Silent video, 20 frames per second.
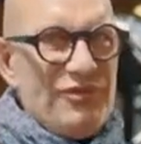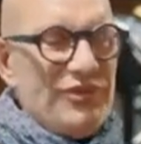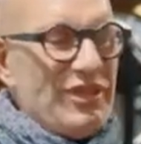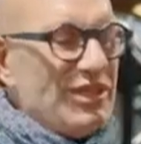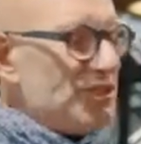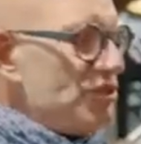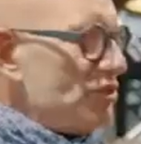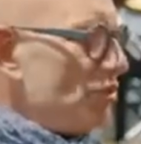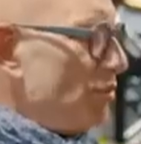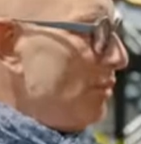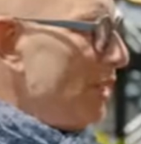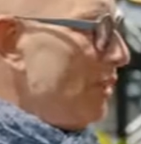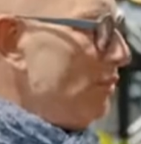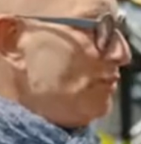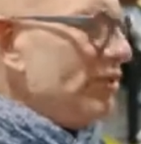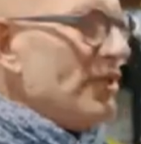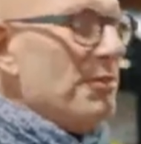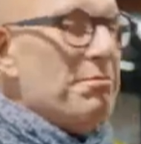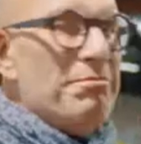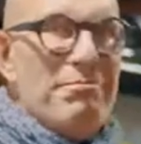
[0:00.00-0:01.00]
that's about the
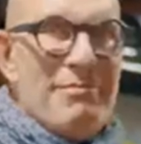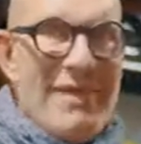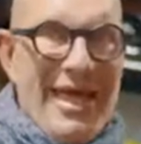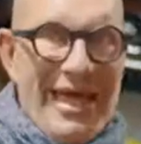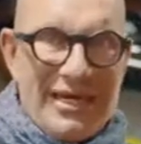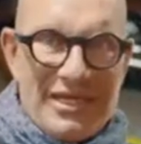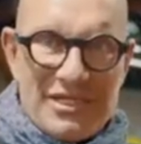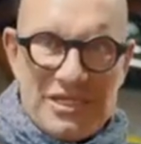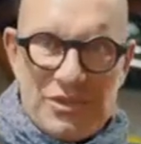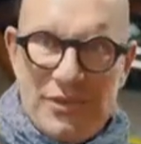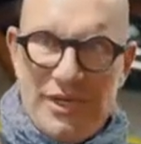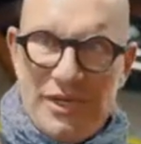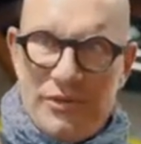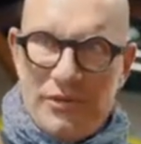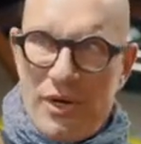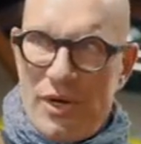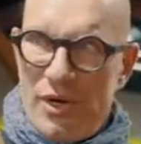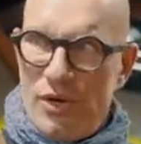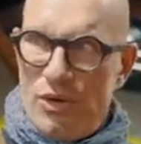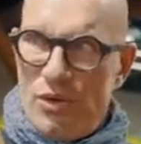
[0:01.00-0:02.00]
max we
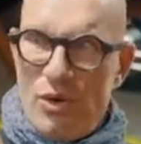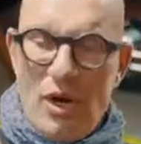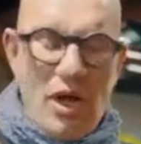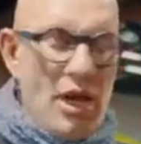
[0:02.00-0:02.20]
grow,